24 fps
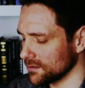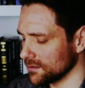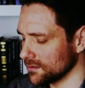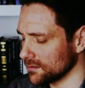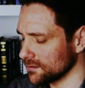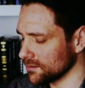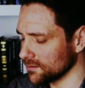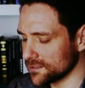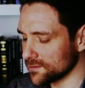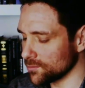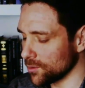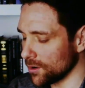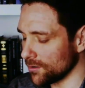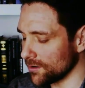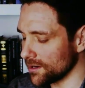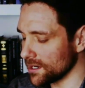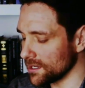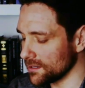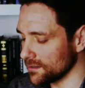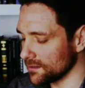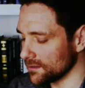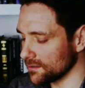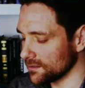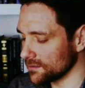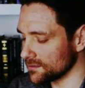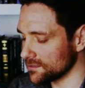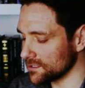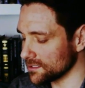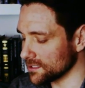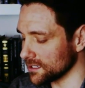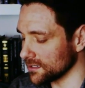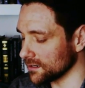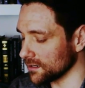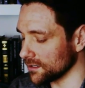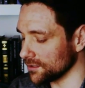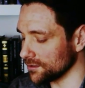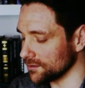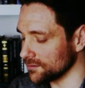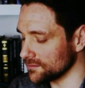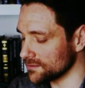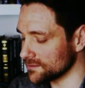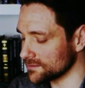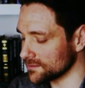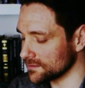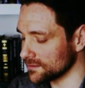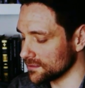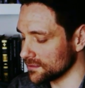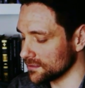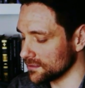Not to worry, she concludes,